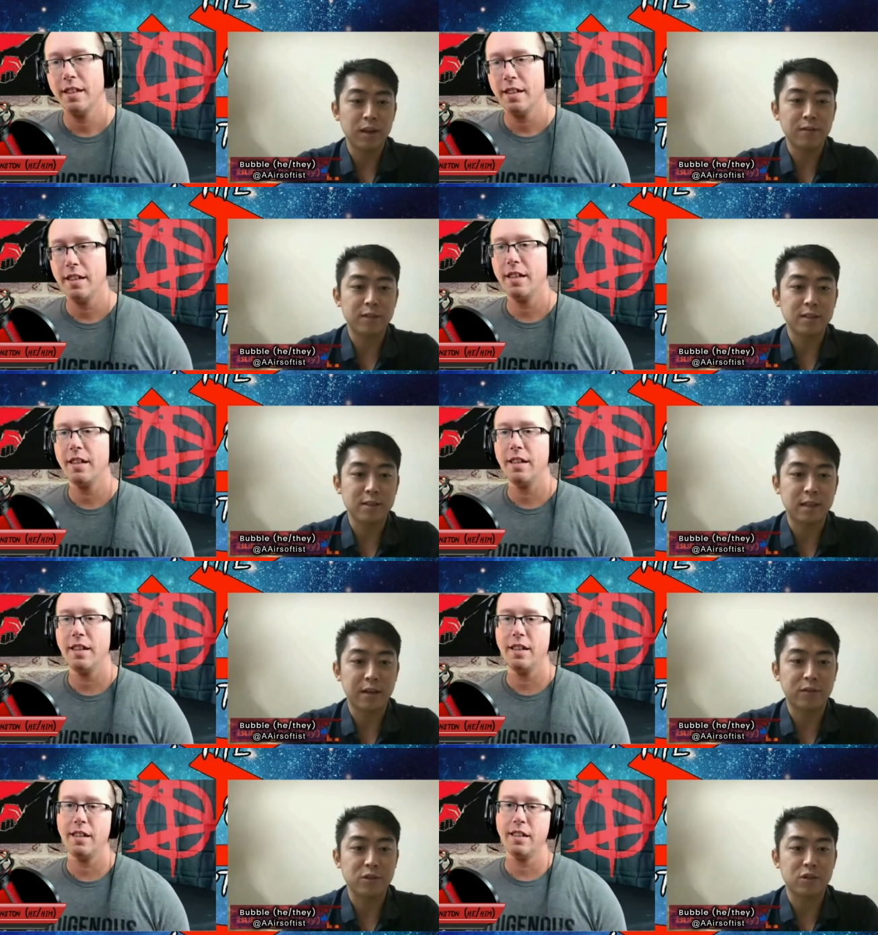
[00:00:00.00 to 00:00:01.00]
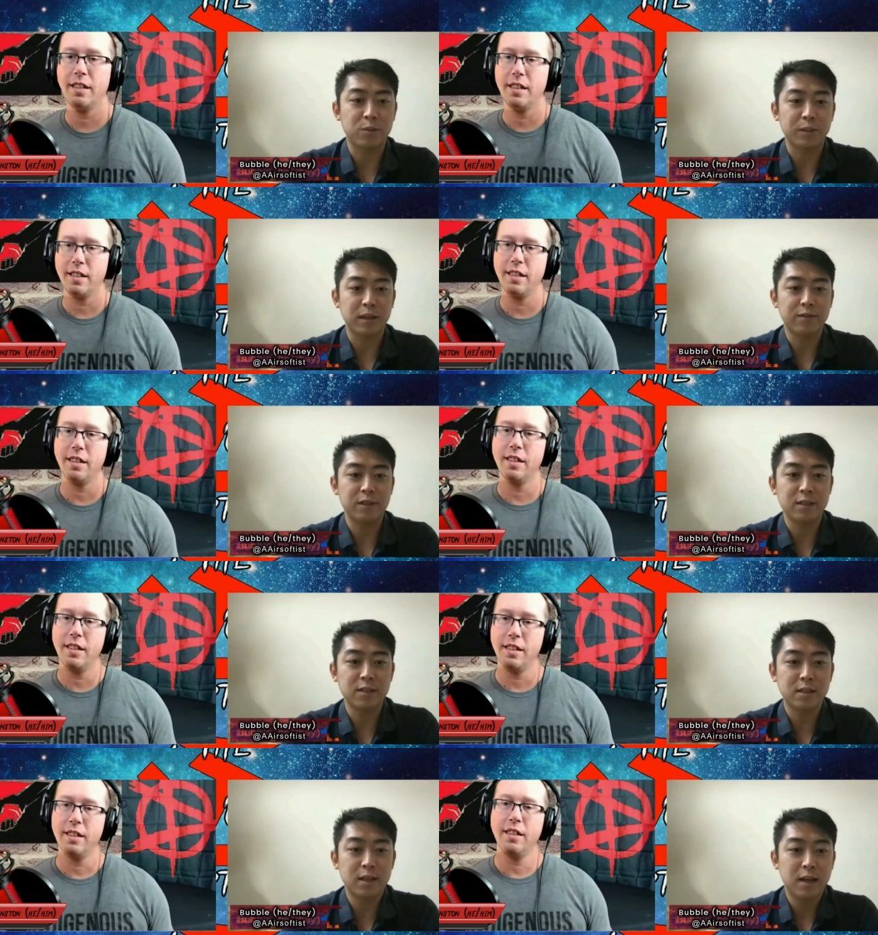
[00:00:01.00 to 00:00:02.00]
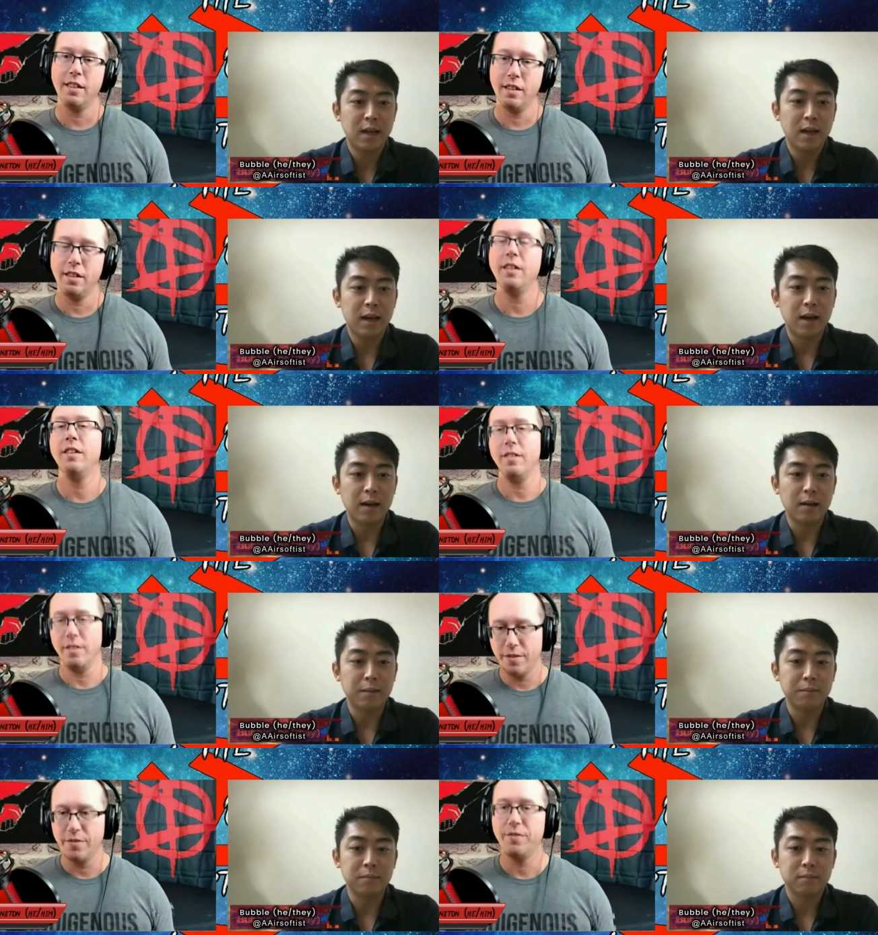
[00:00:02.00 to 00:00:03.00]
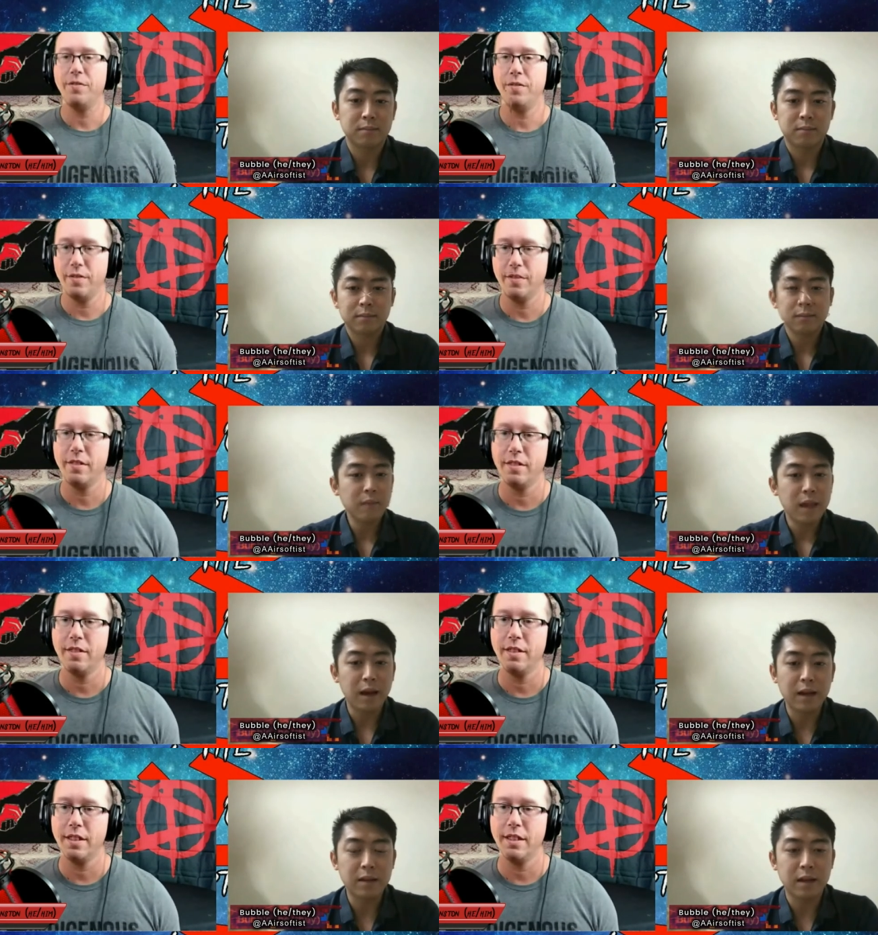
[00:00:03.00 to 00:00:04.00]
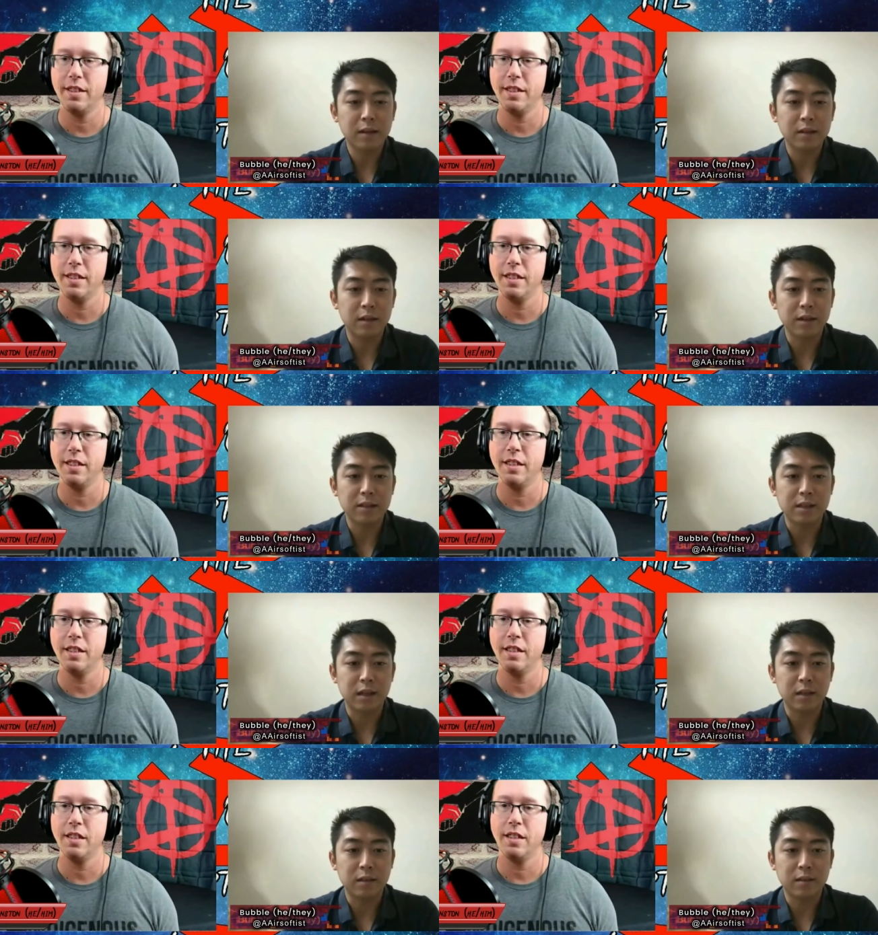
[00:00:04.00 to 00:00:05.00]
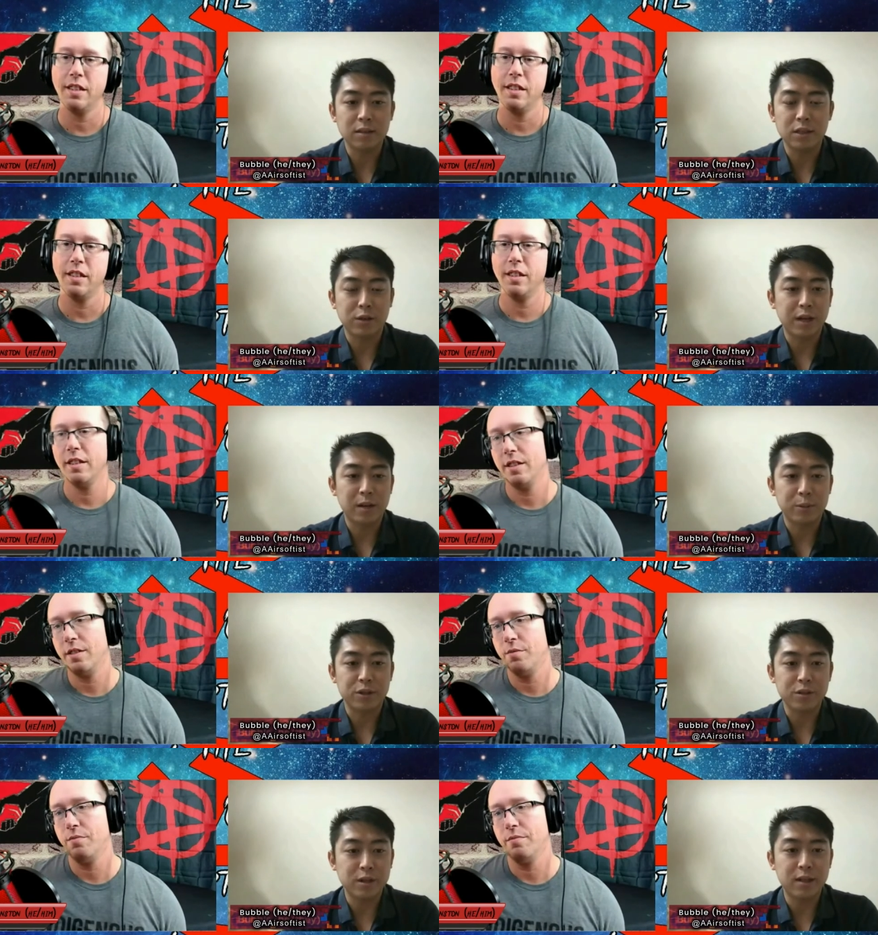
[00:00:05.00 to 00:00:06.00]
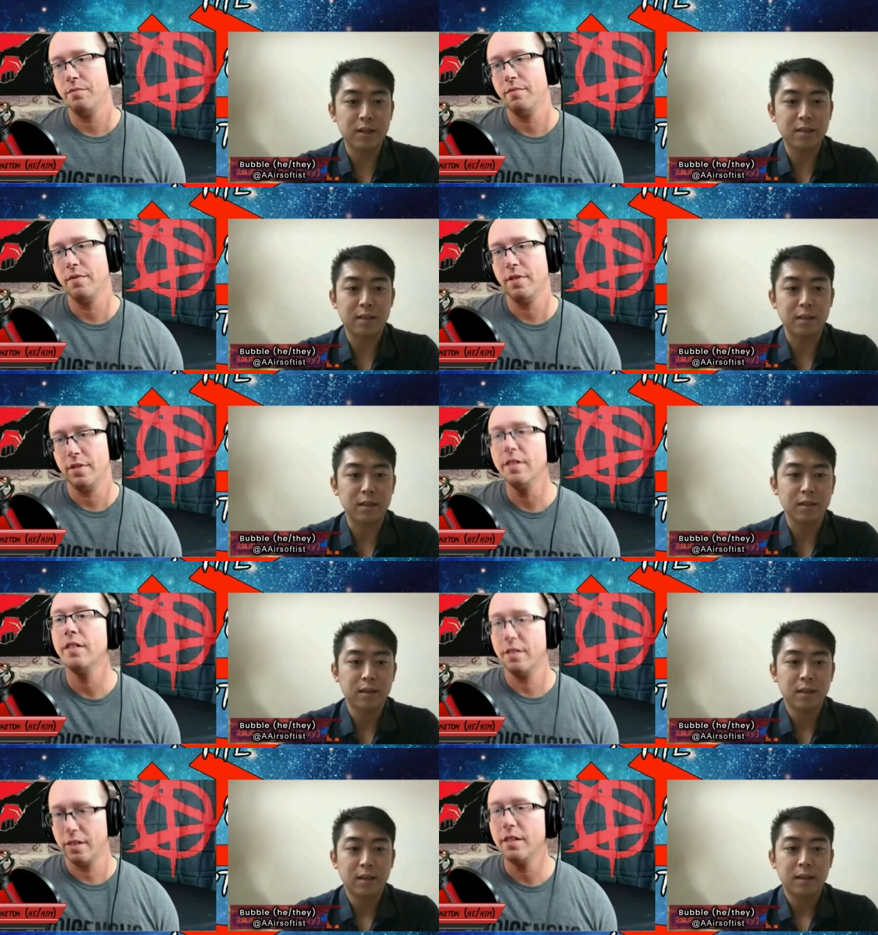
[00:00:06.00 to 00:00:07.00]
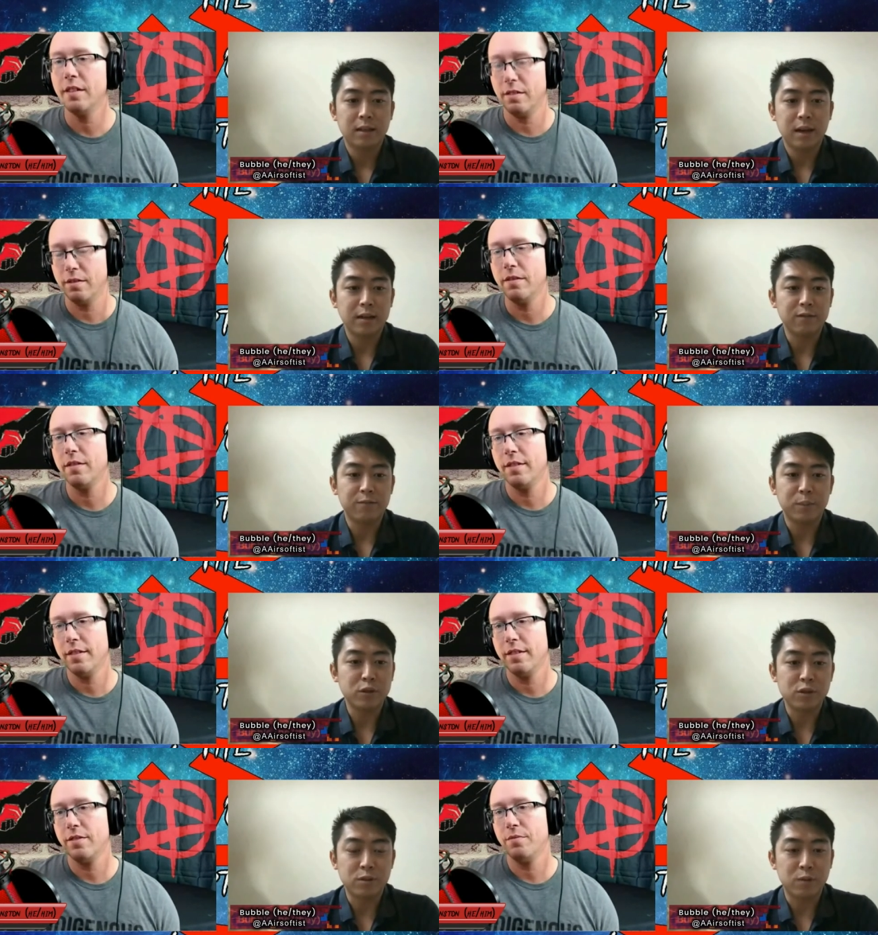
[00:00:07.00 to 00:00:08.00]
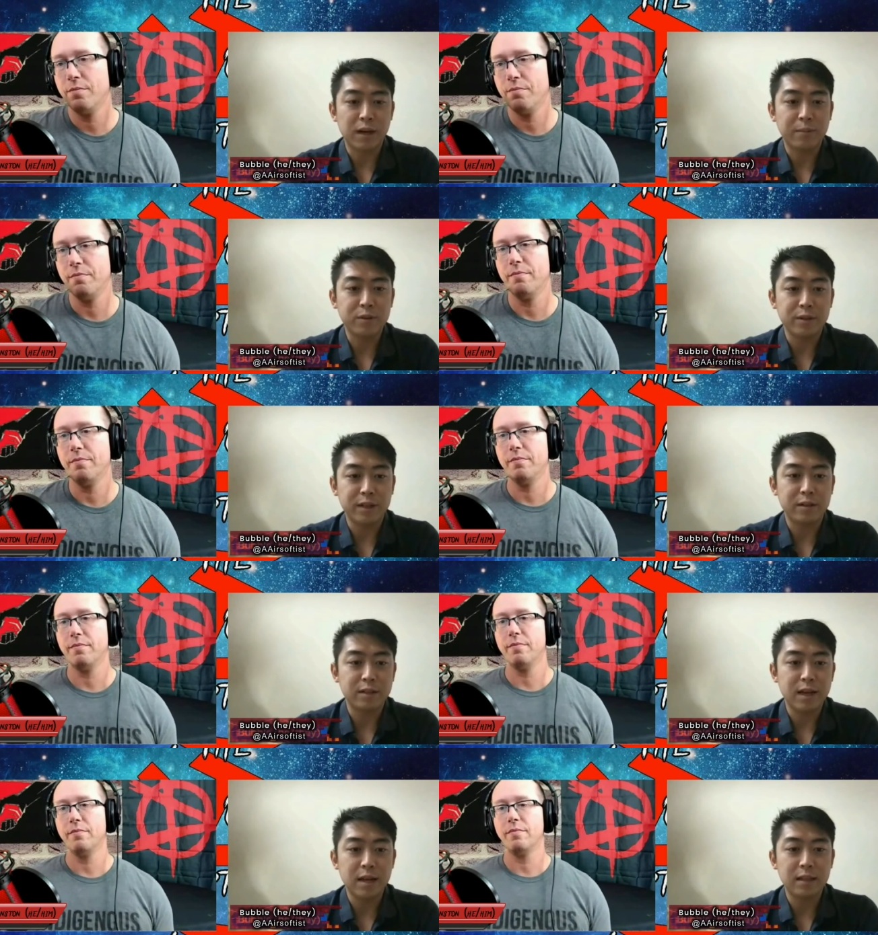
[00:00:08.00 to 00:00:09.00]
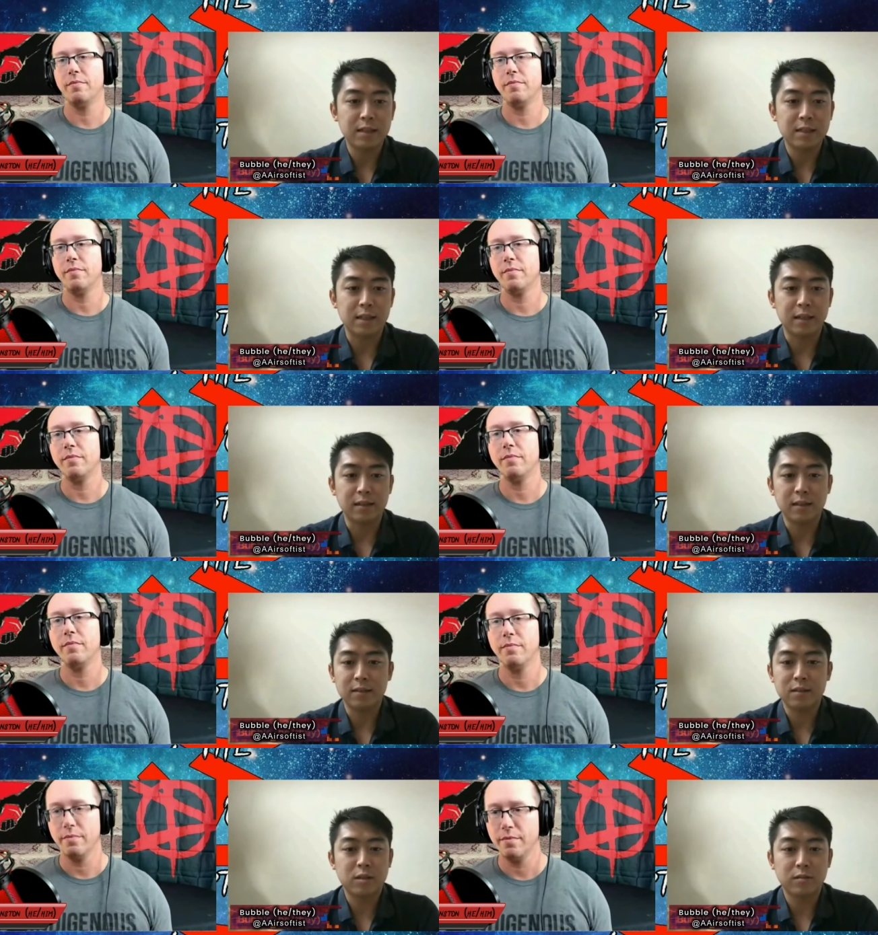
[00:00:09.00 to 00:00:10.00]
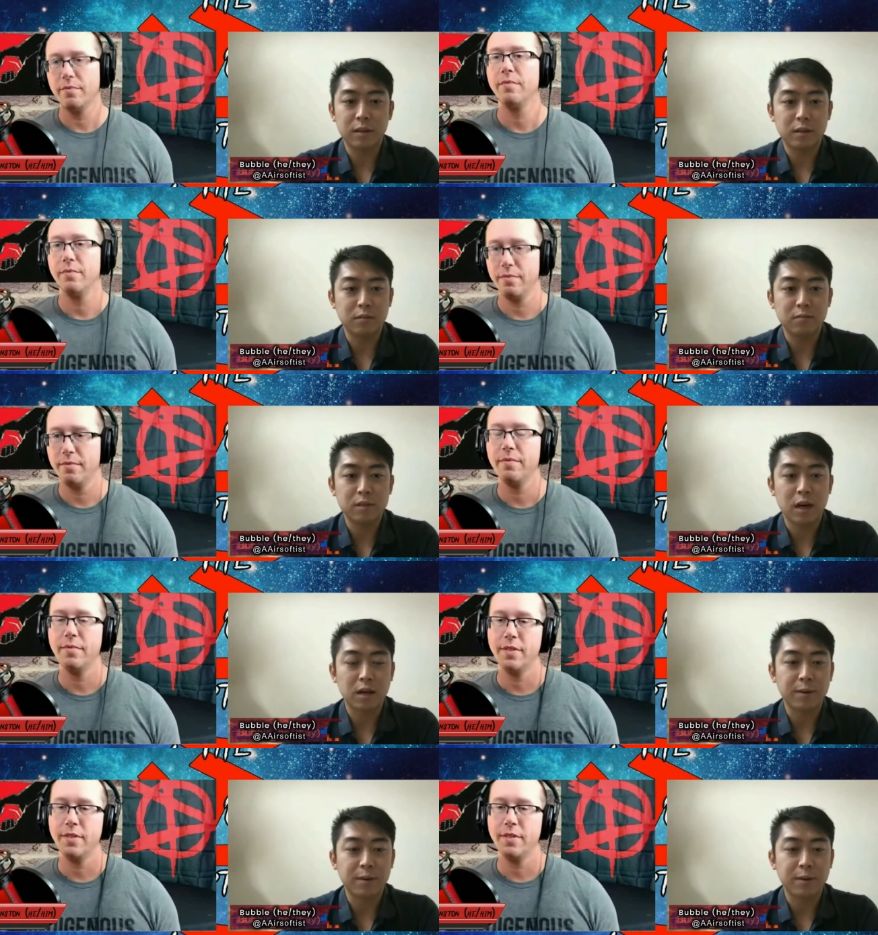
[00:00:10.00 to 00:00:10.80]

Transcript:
Speaker 1: more leftists, a diverse group of leftists. Um, and I thought, you know, that's a that's a great opportunity to kind of boost what I'm doing here in Dallas and you know